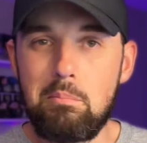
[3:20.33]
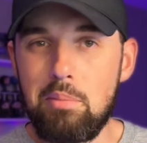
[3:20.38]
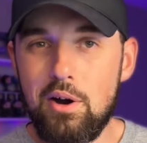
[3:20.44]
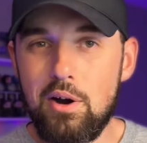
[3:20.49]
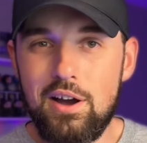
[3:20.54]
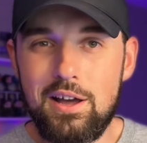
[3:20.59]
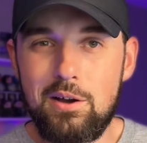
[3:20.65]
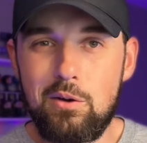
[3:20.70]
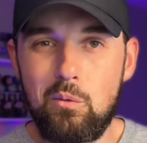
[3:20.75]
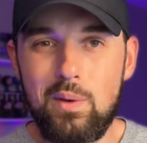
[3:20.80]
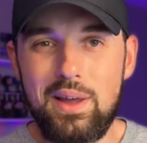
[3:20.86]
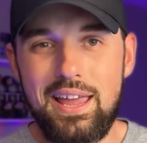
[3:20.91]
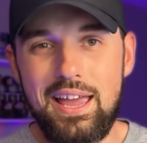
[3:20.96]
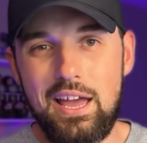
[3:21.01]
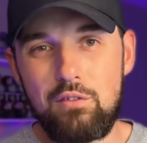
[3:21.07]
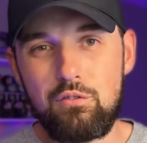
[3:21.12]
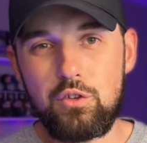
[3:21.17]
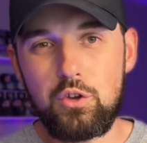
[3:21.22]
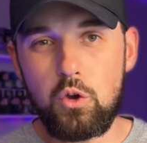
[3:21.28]
But we
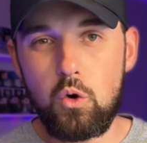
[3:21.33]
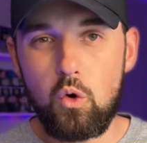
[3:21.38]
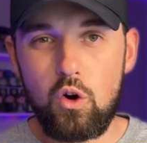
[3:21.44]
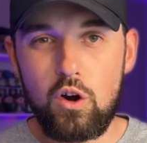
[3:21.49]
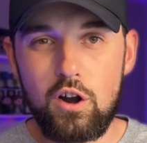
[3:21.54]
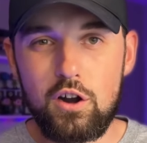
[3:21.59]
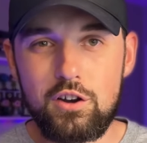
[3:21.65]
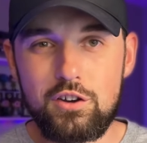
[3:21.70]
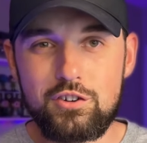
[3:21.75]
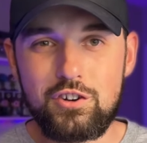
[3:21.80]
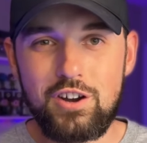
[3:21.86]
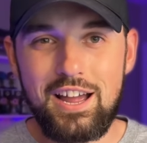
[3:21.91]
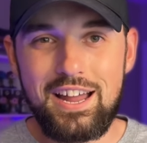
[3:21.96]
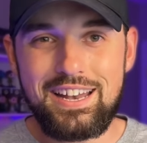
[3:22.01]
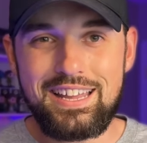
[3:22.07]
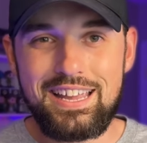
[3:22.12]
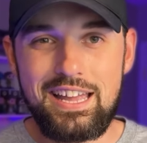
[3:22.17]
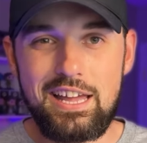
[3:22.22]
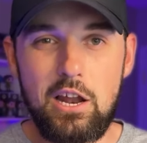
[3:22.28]
have Yord
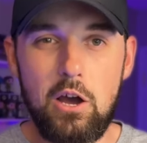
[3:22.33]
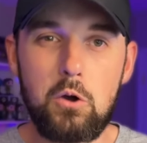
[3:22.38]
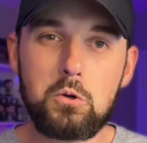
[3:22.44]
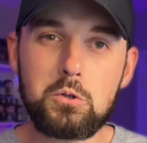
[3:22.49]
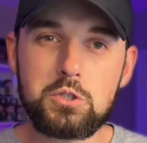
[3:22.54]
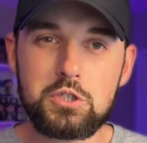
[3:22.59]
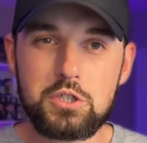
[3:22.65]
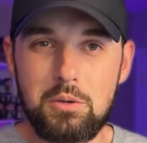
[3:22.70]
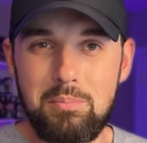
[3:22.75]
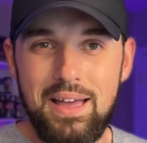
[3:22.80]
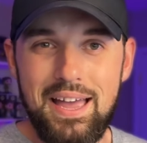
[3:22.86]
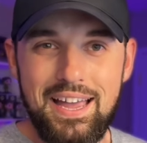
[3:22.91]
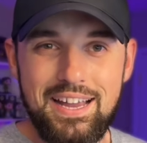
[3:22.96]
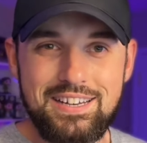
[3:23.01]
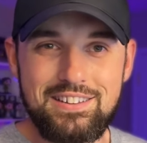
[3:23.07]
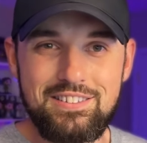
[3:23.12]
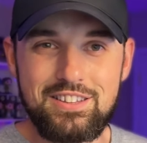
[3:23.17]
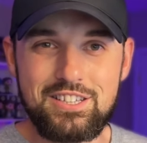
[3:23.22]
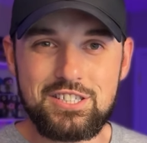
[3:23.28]
trying to get Osha
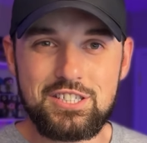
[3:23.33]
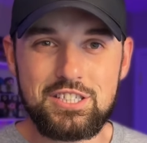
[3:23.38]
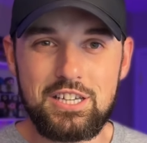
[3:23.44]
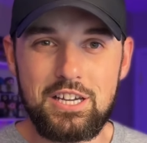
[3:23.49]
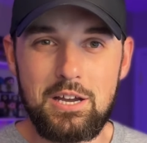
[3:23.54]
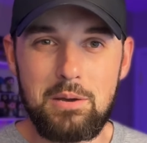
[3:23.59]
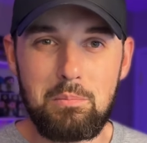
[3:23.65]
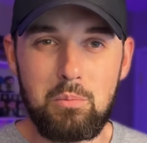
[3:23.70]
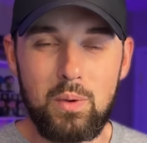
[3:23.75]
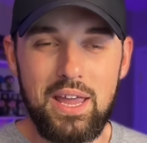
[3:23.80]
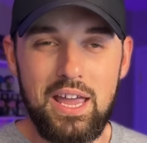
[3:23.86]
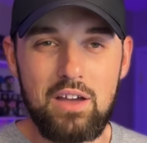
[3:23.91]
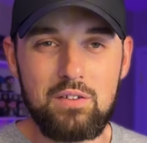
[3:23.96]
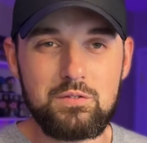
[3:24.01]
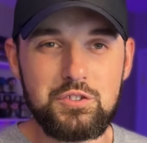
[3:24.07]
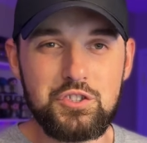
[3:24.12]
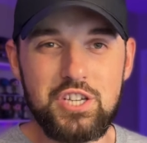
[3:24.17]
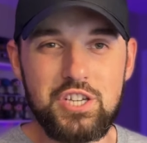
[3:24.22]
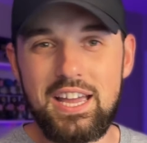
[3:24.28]
back to the ship. We
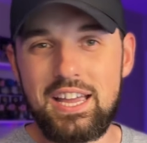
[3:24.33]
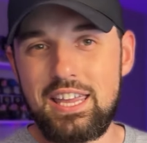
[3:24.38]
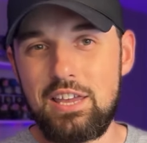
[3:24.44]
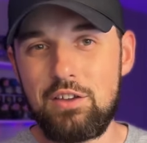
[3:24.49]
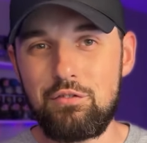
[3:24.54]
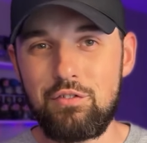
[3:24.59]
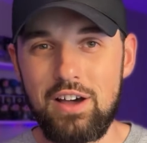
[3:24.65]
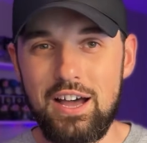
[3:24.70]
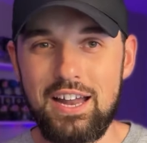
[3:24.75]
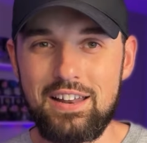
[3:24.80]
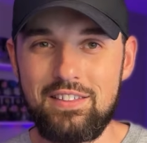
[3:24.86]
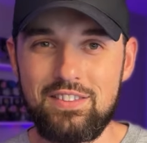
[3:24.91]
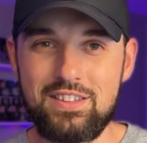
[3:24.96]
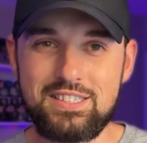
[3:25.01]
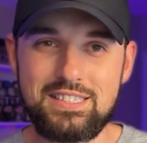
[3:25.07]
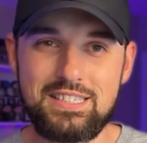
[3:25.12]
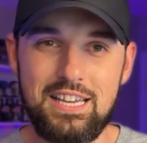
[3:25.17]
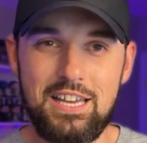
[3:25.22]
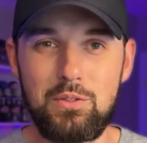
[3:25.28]
have Jecki fighting
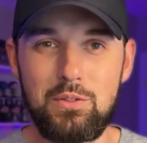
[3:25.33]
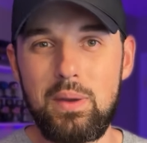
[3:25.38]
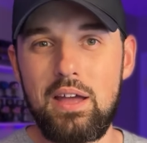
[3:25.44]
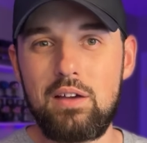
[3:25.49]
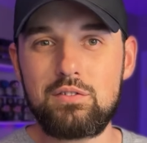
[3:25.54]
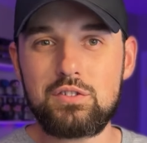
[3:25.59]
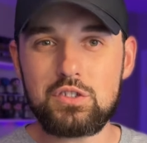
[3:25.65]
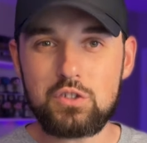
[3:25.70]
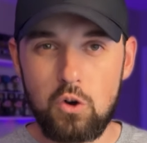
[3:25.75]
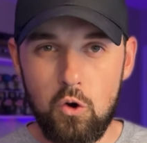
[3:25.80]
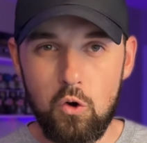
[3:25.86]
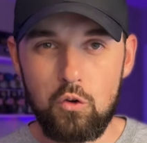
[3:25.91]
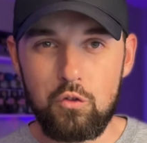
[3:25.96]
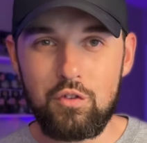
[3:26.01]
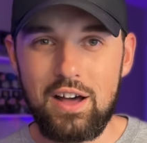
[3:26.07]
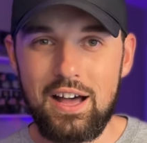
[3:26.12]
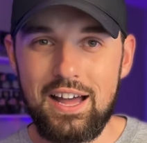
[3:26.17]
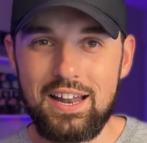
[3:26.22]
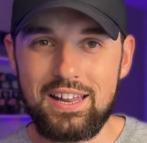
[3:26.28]
the Sith. We have Sol
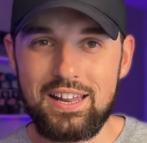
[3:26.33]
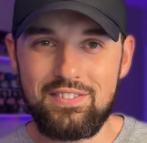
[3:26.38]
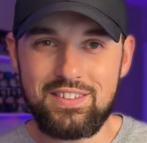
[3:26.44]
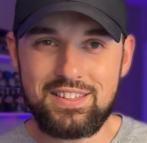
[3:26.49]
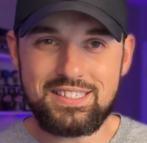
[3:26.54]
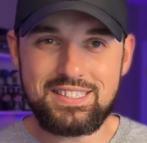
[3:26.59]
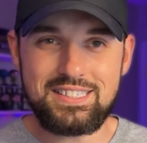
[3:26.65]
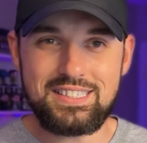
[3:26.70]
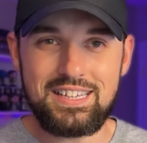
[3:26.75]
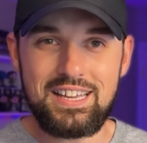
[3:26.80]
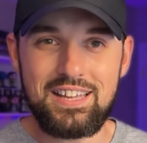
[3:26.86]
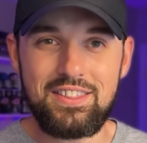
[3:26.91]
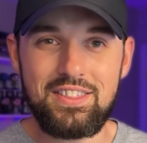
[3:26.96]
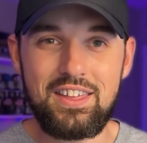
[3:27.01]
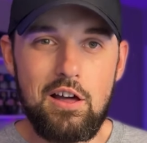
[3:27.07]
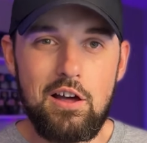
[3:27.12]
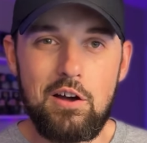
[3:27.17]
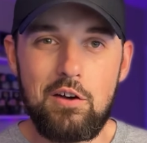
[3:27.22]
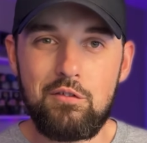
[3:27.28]
fighting the
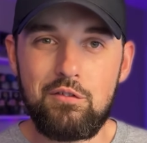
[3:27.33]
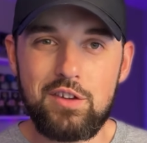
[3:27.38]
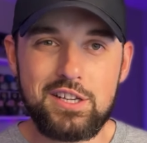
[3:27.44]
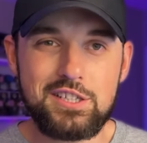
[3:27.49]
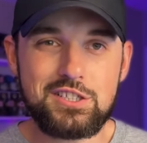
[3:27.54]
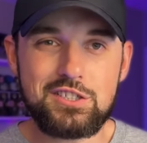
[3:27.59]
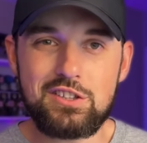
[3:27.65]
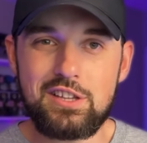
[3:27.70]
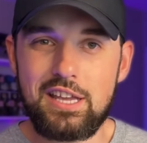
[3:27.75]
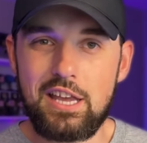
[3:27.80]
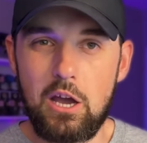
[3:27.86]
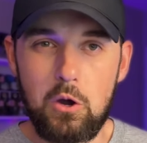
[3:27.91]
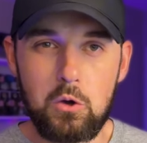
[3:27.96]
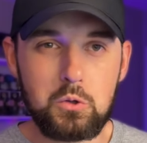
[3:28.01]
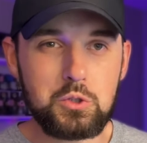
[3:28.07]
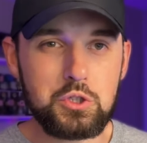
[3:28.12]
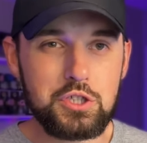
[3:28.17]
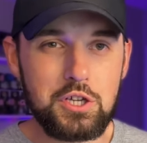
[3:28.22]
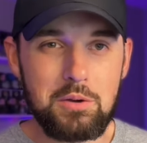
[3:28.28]
Sith. Eventually,
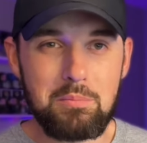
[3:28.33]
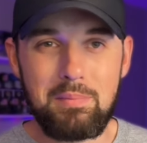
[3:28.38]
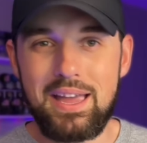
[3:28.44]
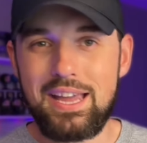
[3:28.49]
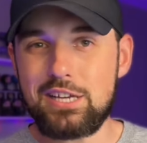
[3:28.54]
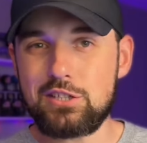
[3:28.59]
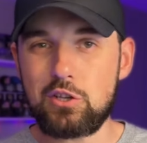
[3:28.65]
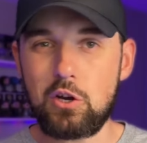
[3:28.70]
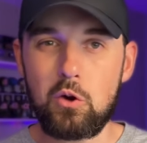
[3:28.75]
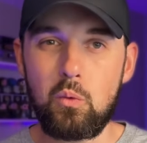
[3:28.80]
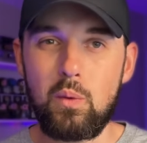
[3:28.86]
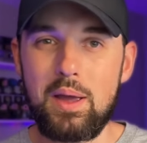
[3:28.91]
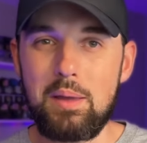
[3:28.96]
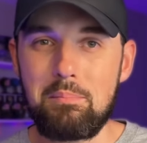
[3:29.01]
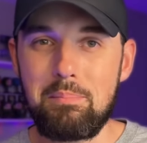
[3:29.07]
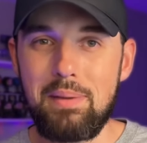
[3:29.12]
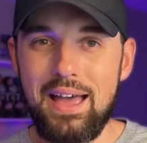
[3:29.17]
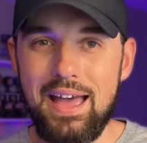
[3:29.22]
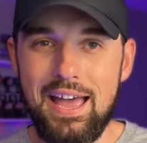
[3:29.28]
Osha makes her way
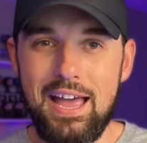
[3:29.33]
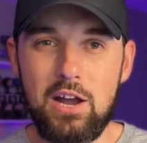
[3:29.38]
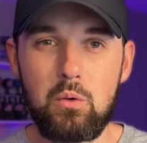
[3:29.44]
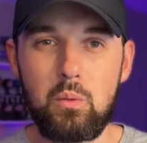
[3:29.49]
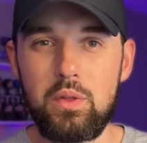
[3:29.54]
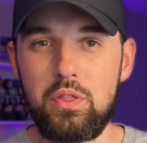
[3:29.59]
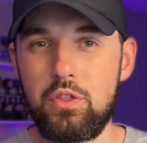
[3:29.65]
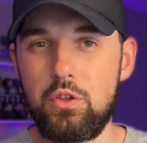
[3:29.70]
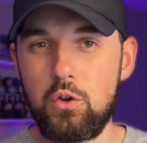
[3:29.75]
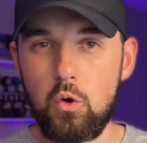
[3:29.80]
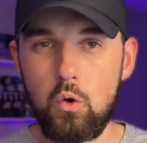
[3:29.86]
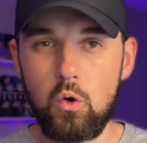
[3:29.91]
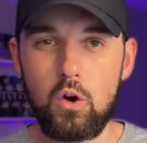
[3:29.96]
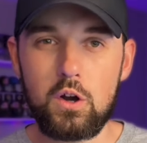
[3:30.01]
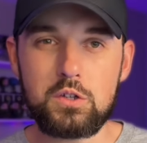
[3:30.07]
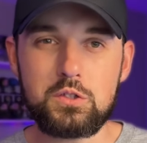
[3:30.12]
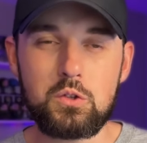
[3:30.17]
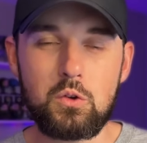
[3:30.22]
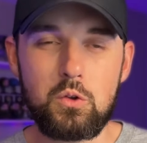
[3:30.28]
back with
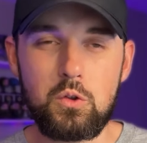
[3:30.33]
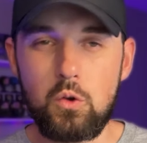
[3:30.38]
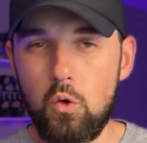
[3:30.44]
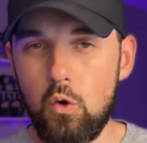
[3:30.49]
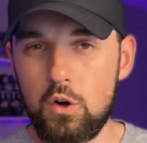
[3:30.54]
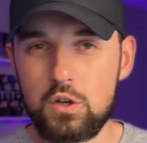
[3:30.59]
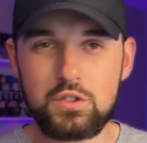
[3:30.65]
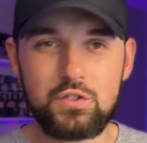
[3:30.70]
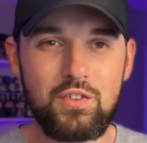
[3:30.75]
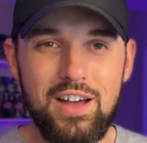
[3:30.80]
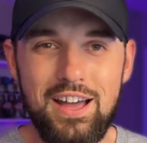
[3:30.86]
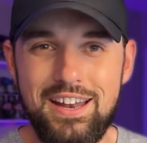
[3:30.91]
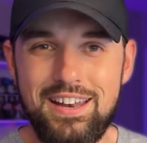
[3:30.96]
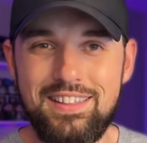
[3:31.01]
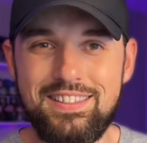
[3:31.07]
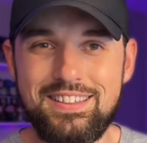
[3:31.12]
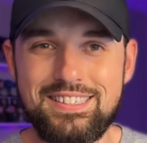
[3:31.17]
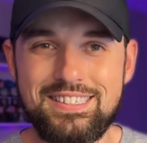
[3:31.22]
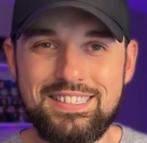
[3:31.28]
Yord. So Yord's
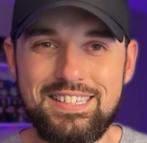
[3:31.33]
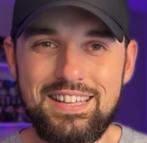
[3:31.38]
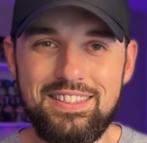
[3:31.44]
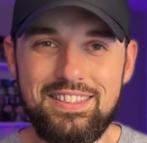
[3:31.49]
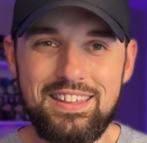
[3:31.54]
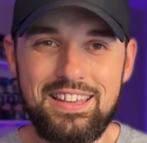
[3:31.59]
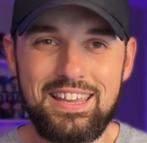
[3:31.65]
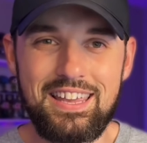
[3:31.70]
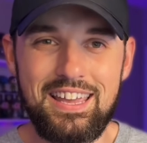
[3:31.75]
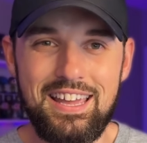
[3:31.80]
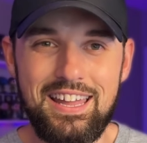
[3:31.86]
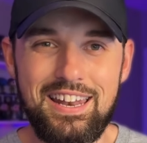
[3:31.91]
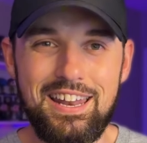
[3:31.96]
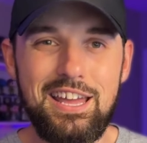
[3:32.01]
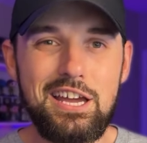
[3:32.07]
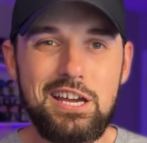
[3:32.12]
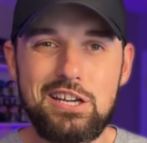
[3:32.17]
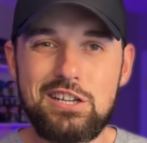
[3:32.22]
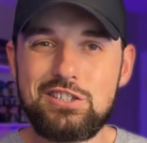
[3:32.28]
fighting the Sith again.
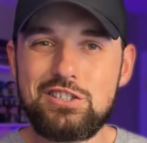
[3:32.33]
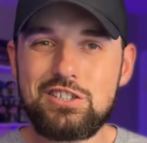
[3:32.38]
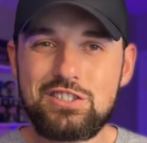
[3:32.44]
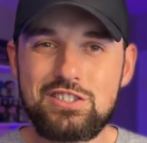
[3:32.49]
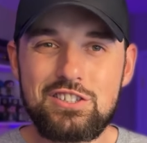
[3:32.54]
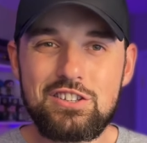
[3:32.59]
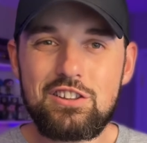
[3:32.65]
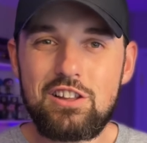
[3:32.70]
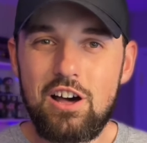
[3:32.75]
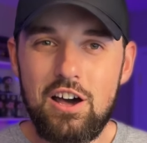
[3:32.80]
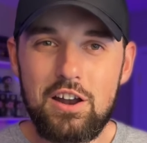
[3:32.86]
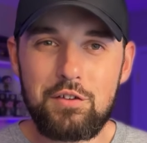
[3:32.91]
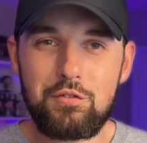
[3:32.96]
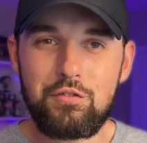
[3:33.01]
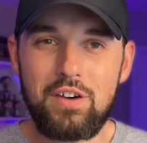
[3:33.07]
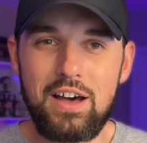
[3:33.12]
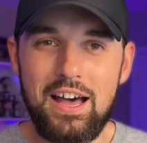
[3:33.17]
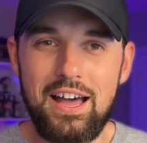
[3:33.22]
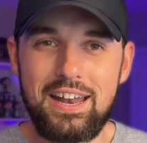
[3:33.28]
Just a lot of
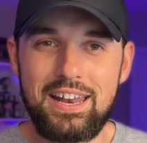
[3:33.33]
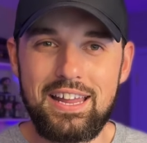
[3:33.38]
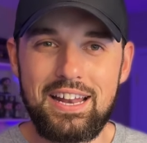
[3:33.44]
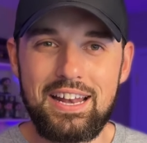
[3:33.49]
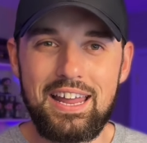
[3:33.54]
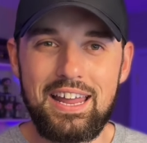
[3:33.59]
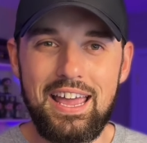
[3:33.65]
fighting.